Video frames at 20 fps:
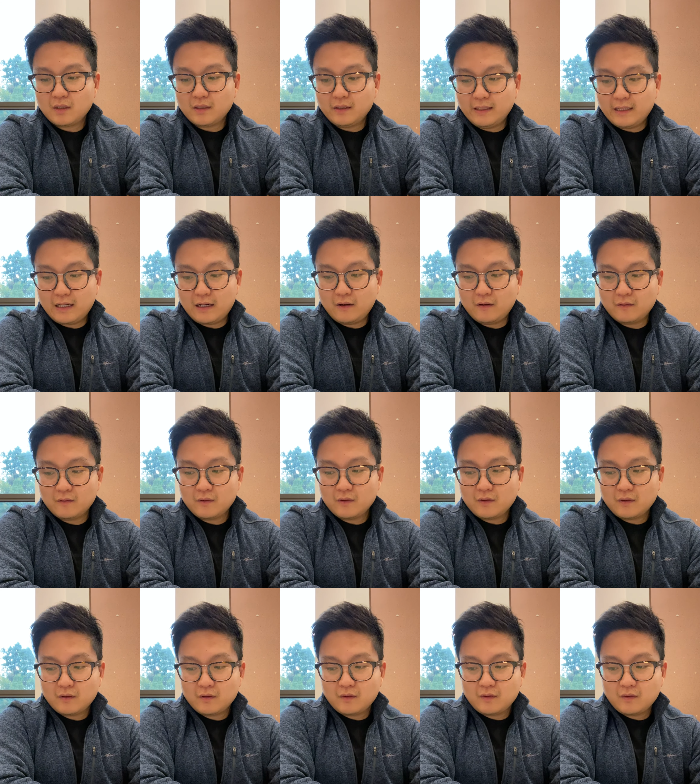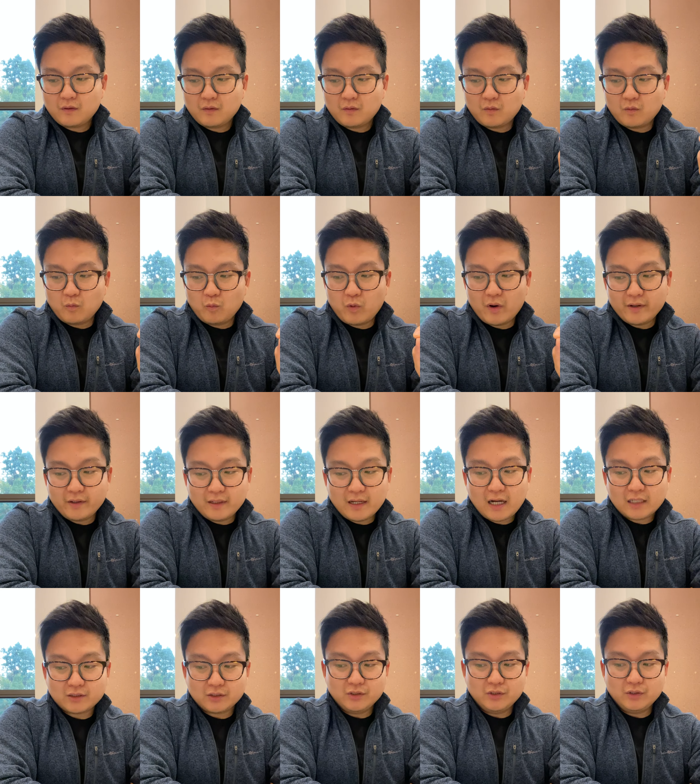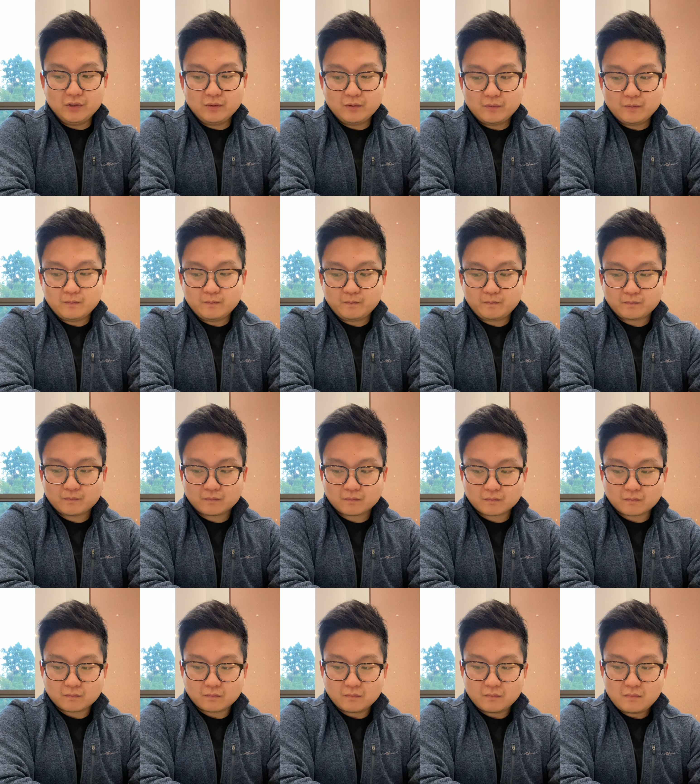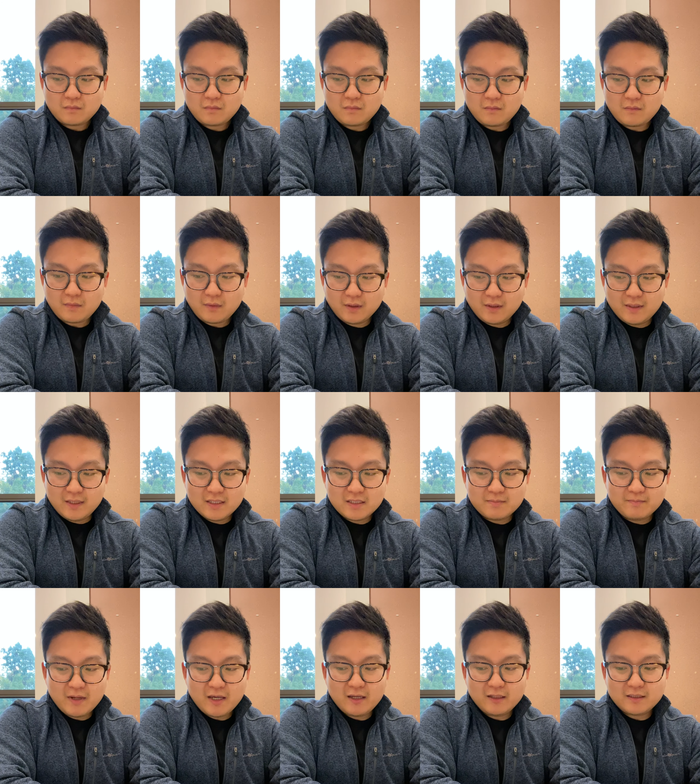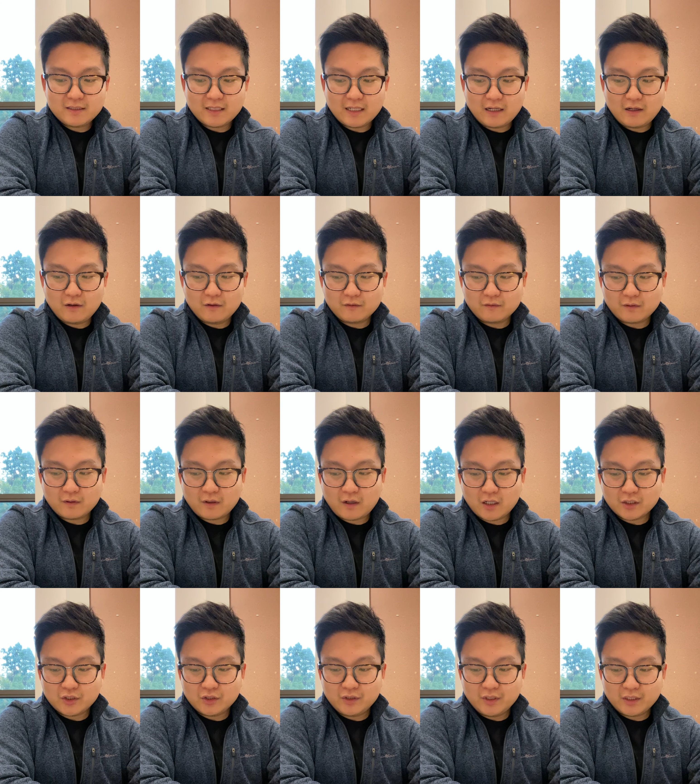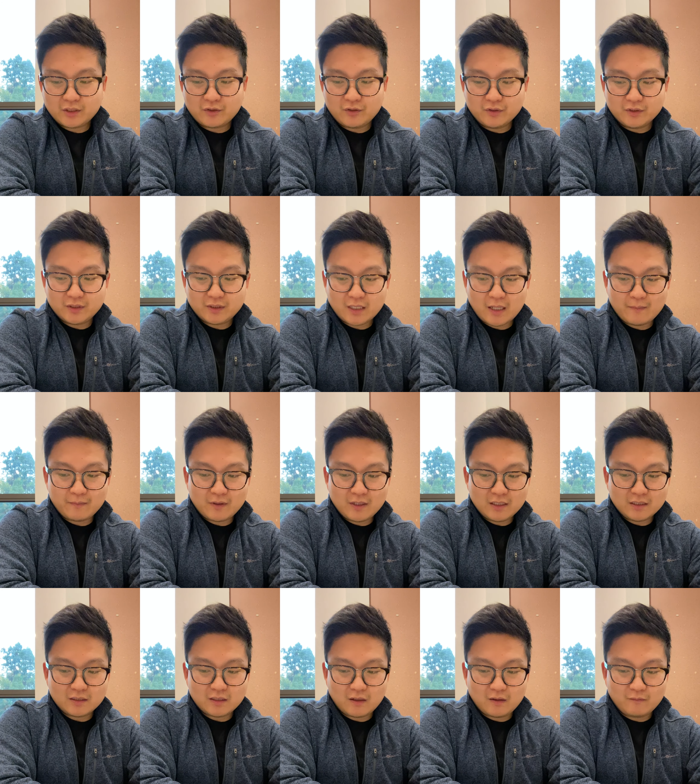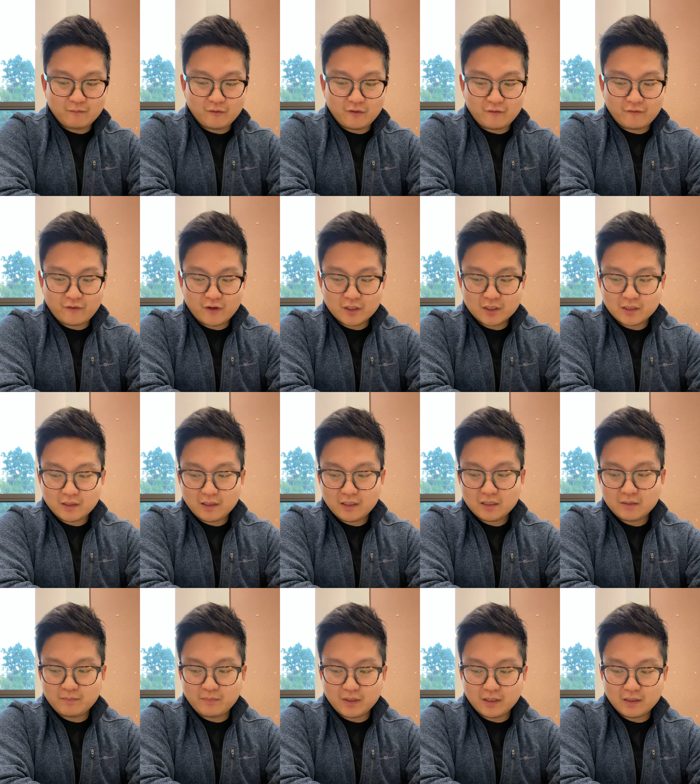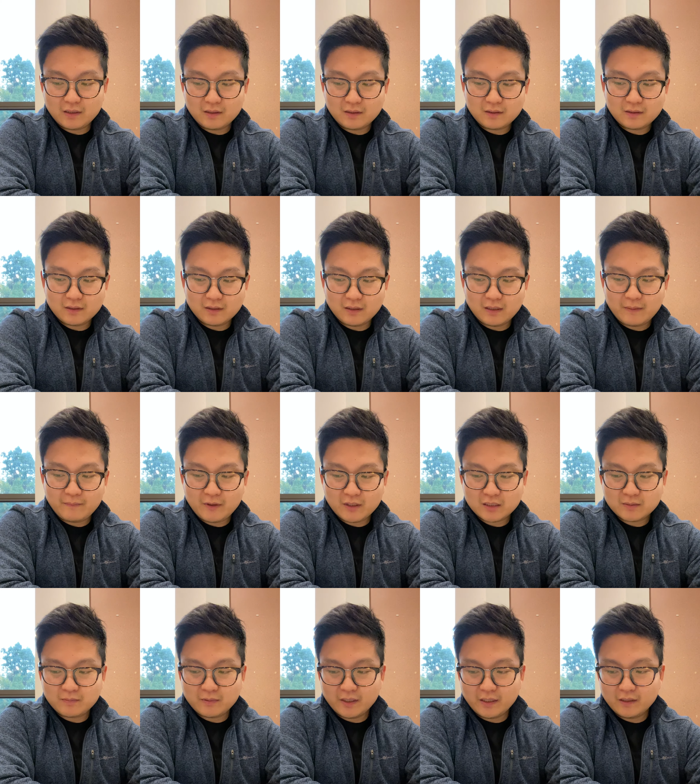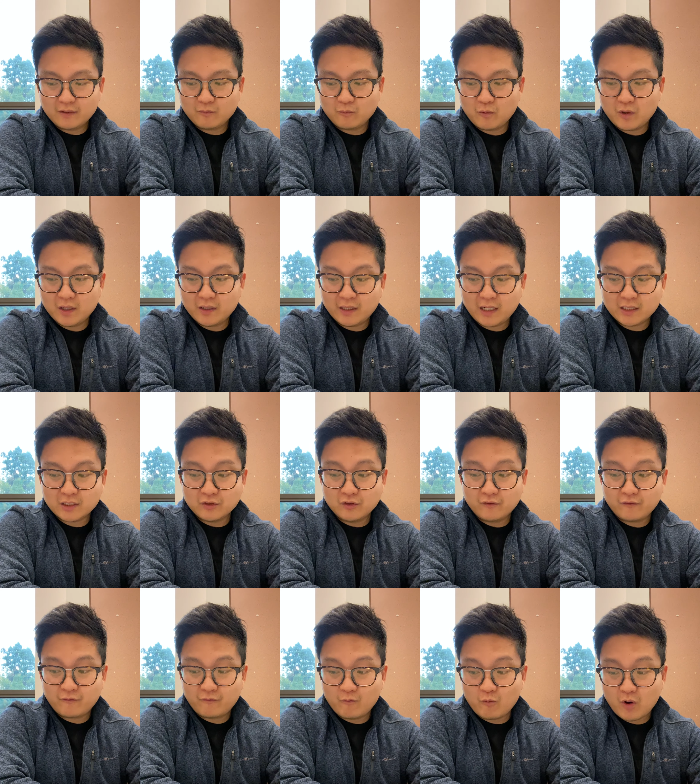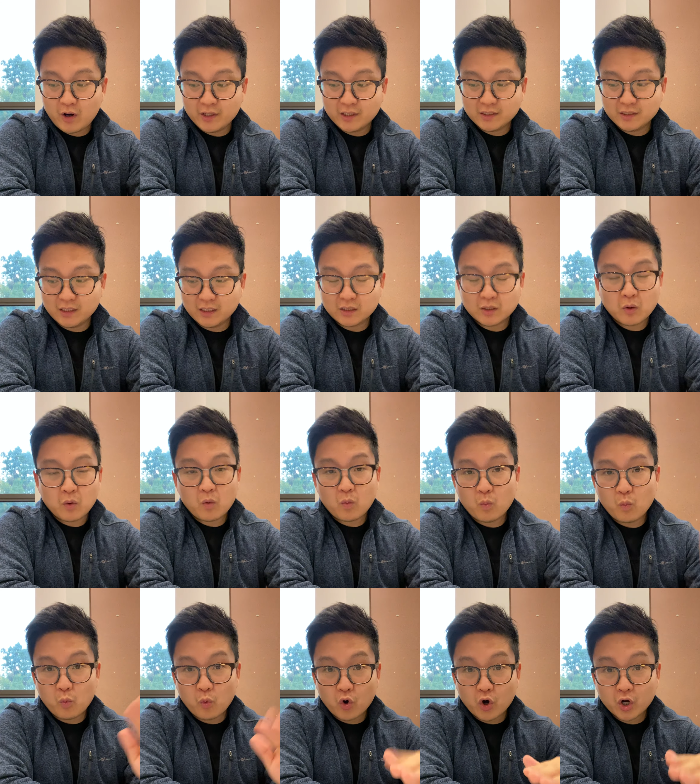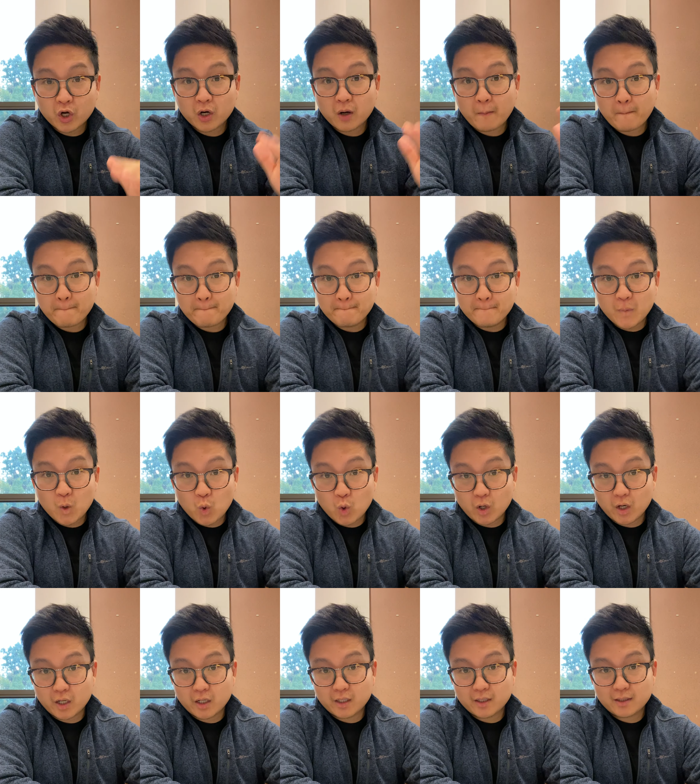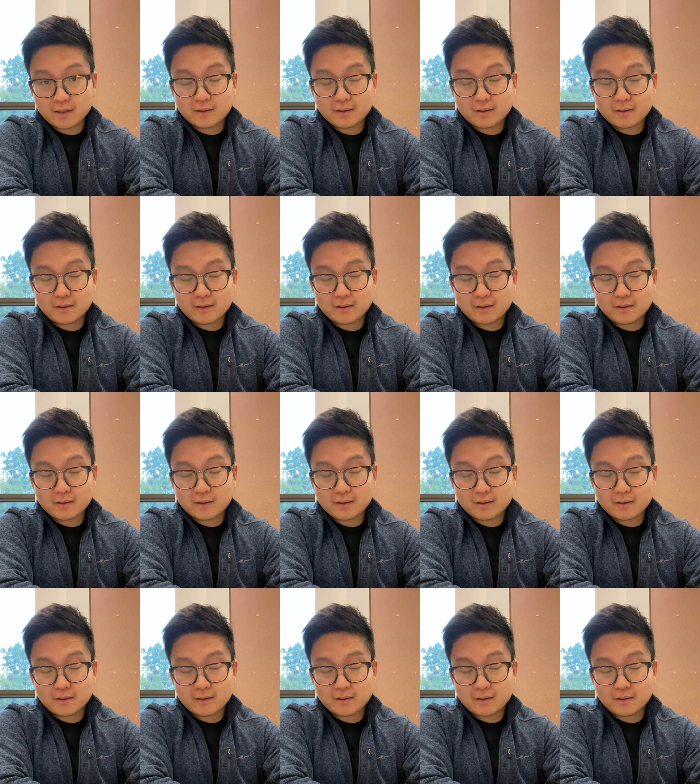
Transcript: Now, what not to do. This may sound contradictory to some things on the first list, but let me explain. What not to do. One is this work more.